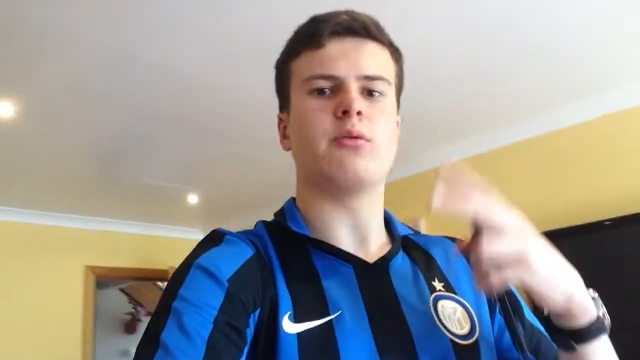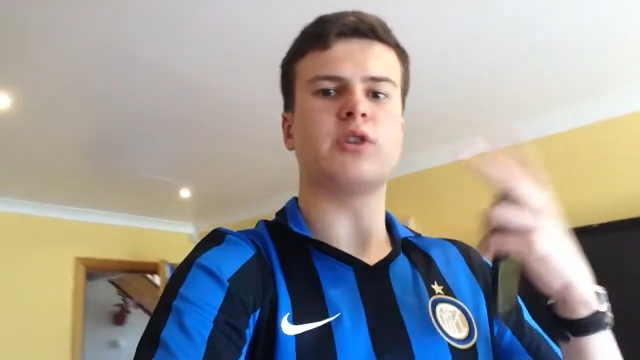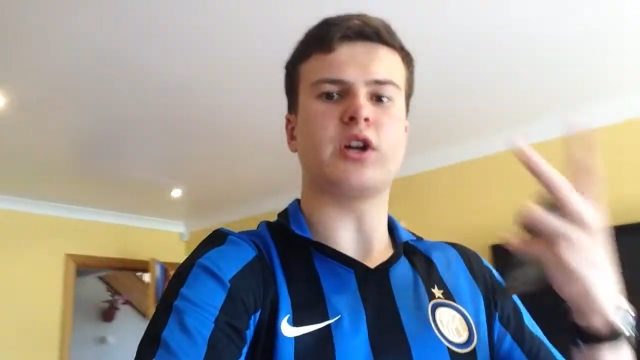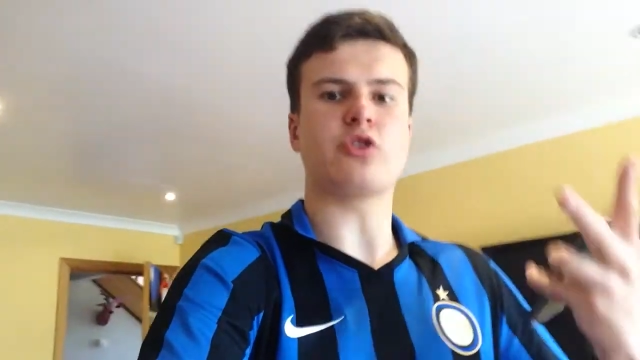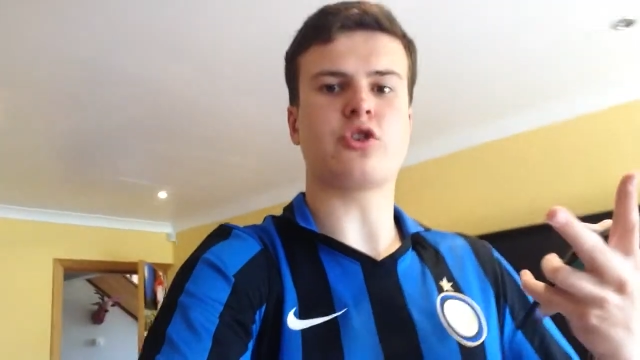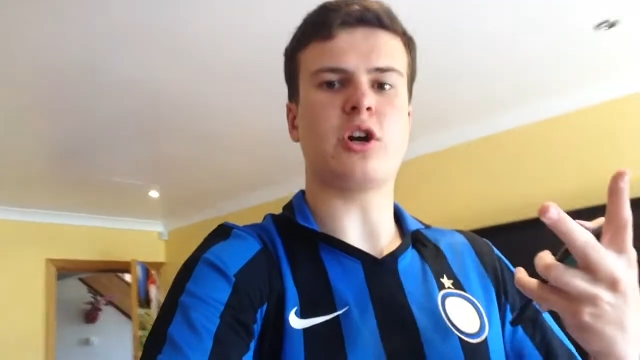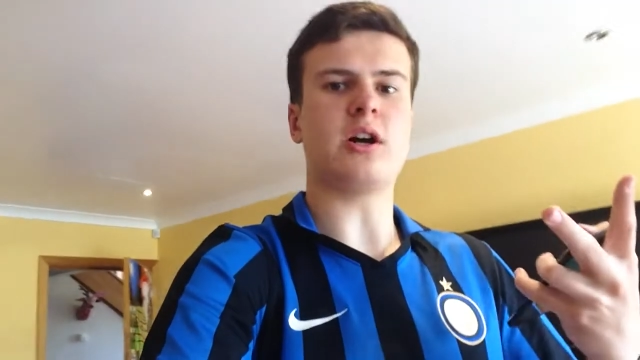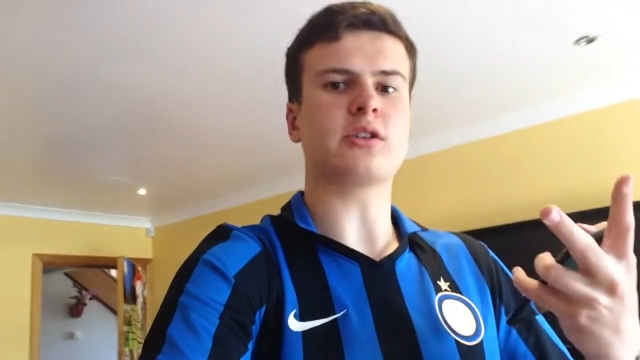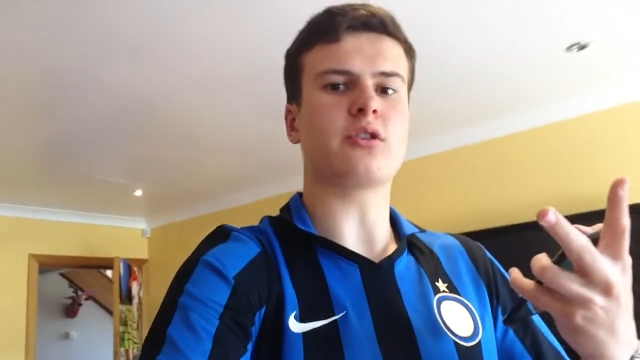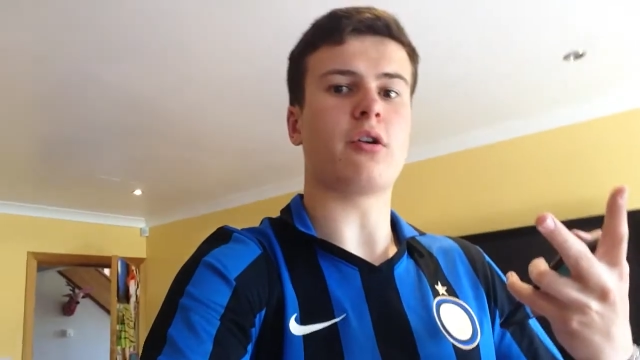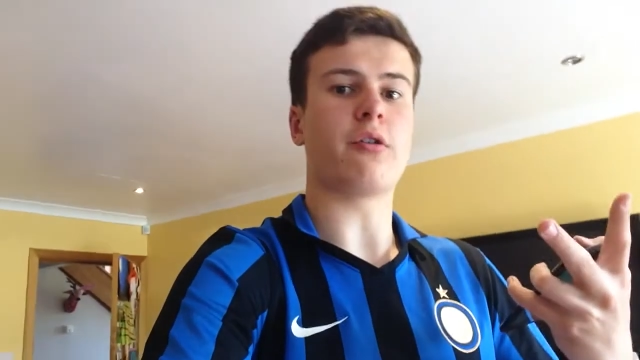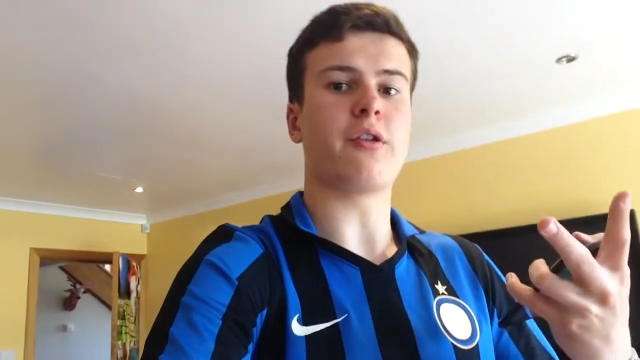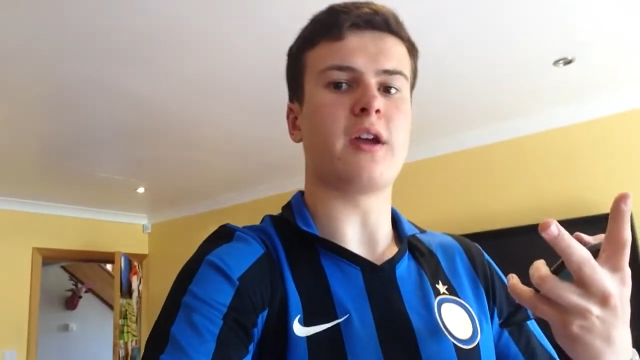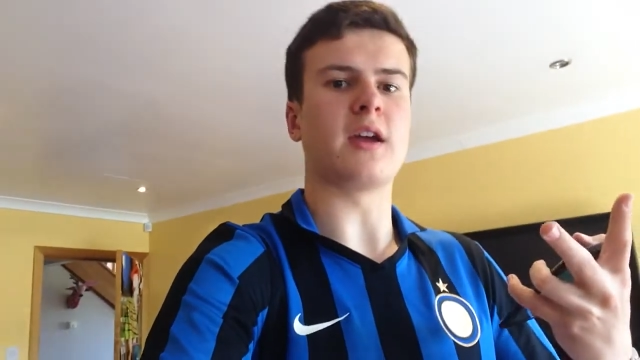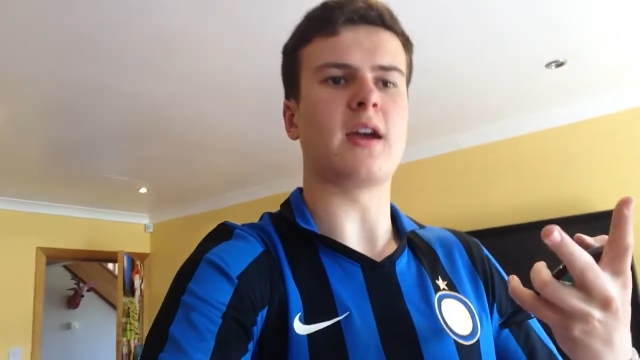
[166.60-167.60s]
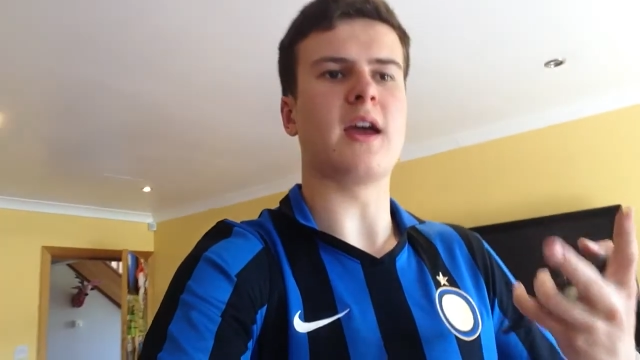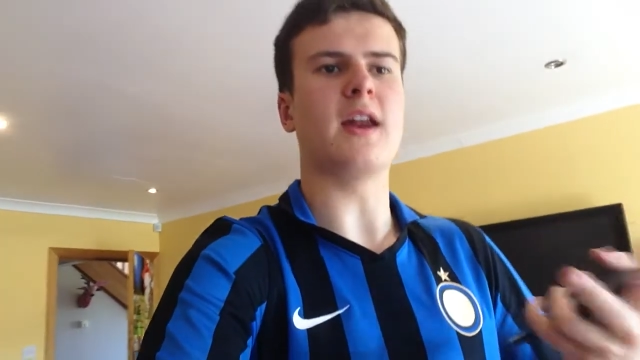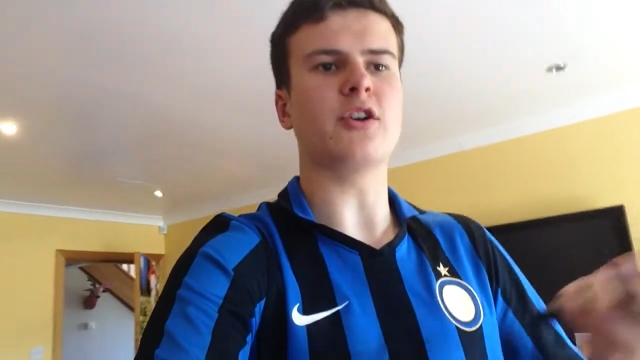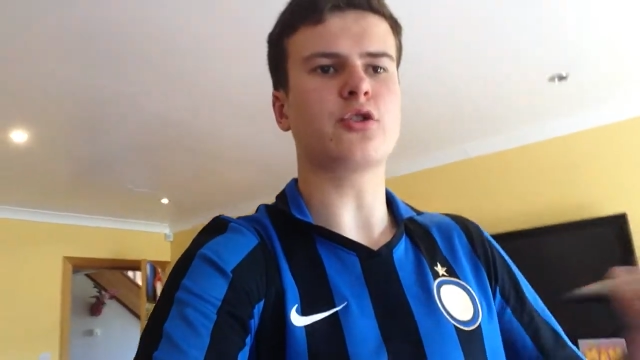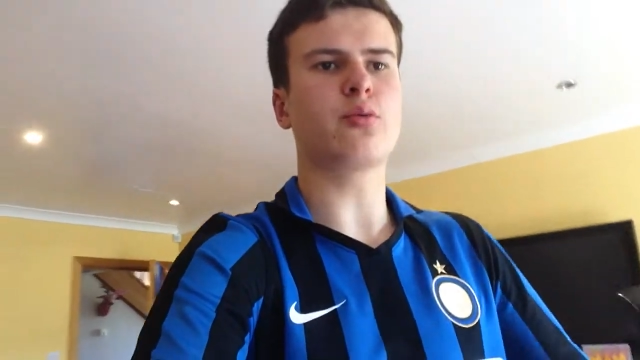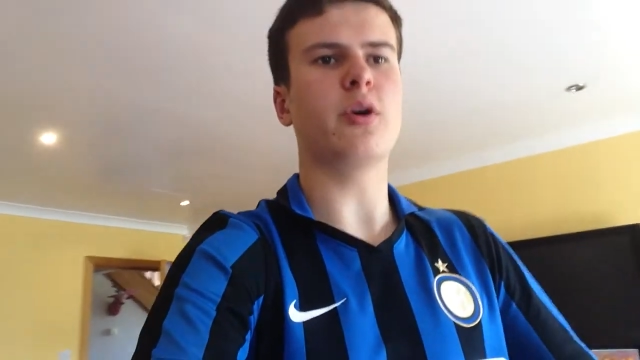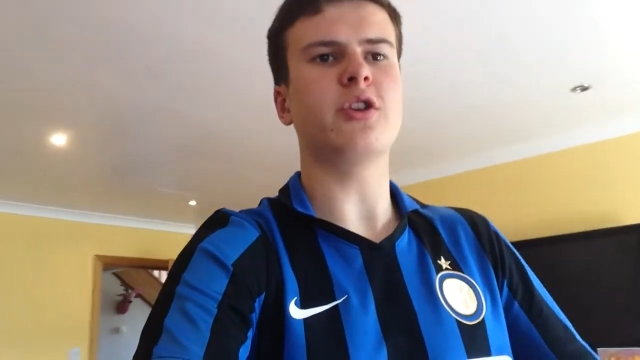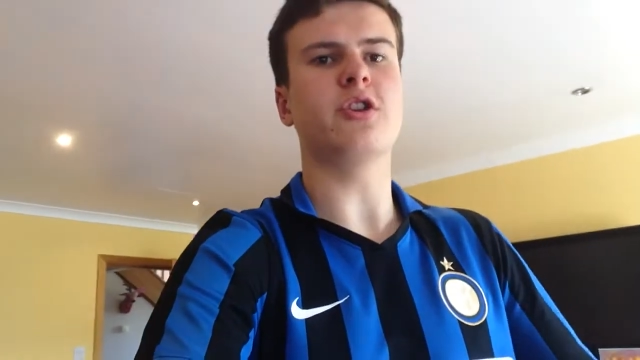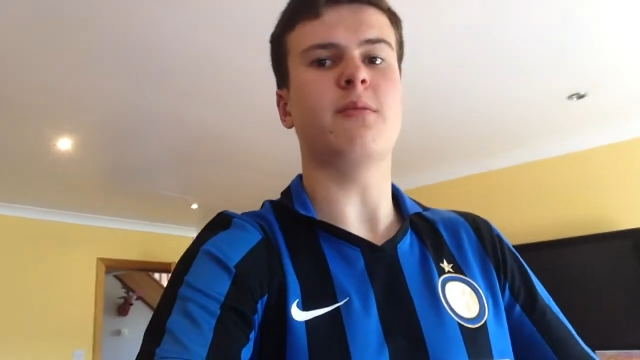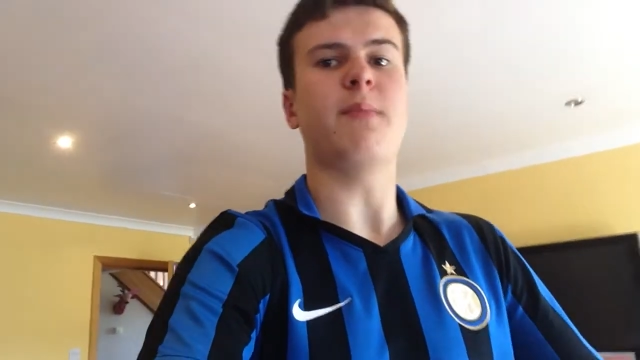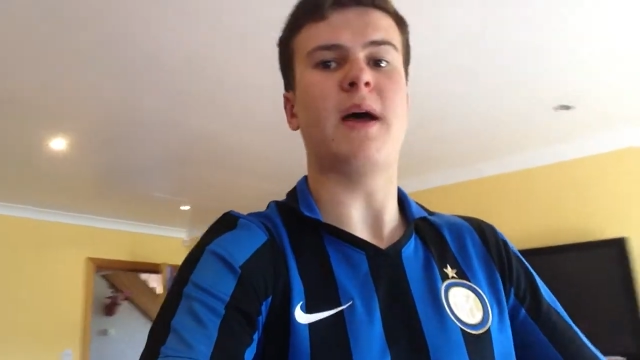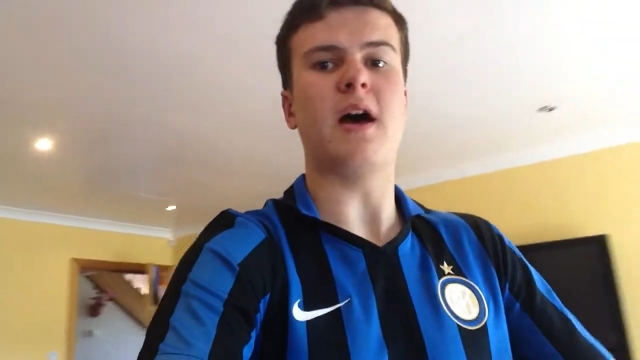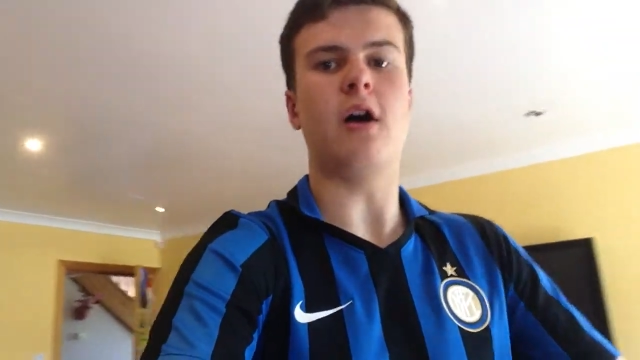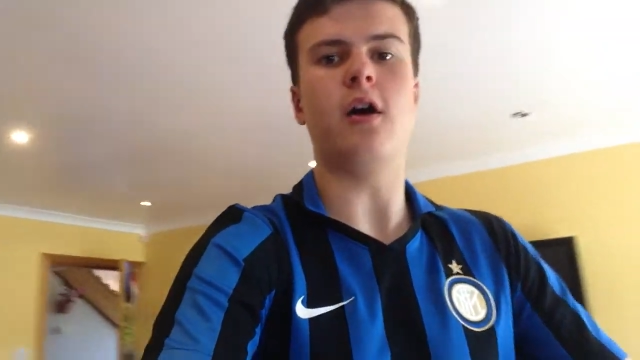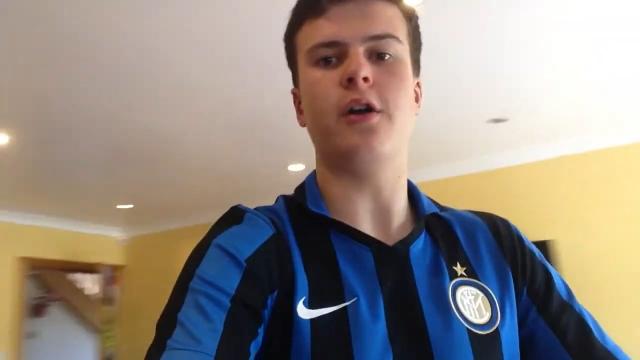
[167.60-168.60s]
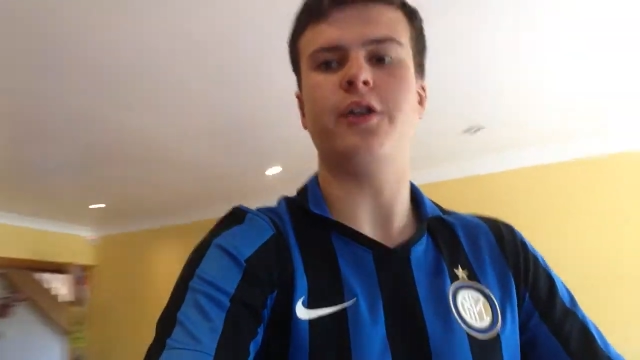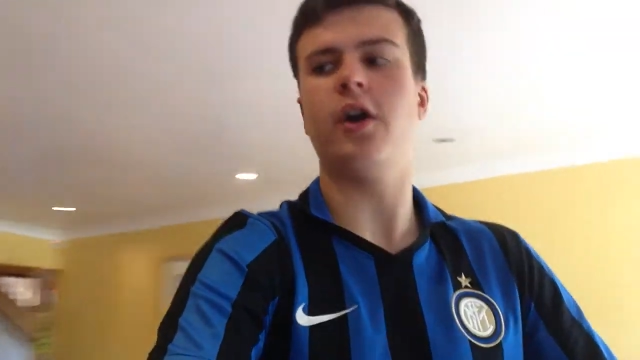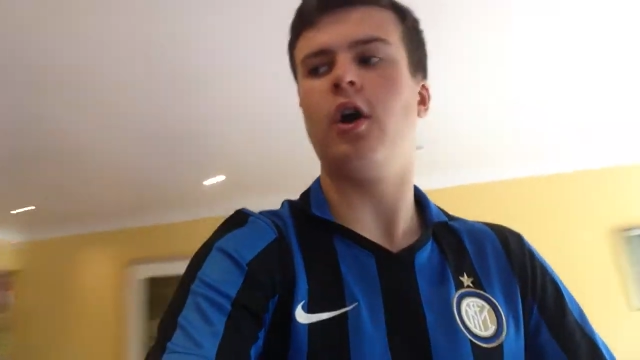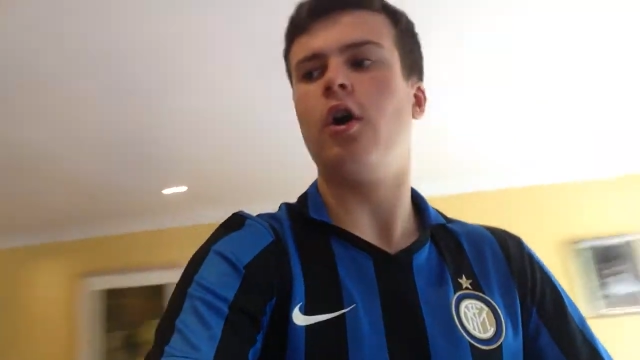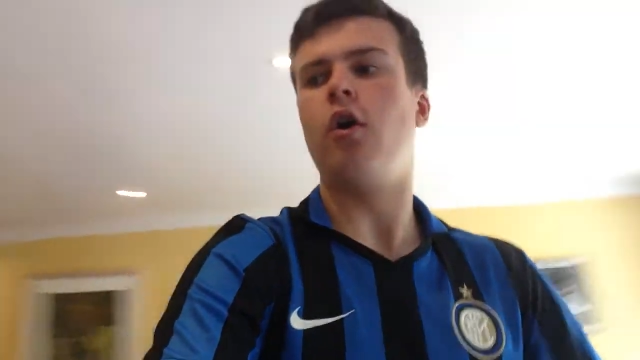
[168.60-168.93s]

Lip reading: was at tractor thing and I just wanted to put up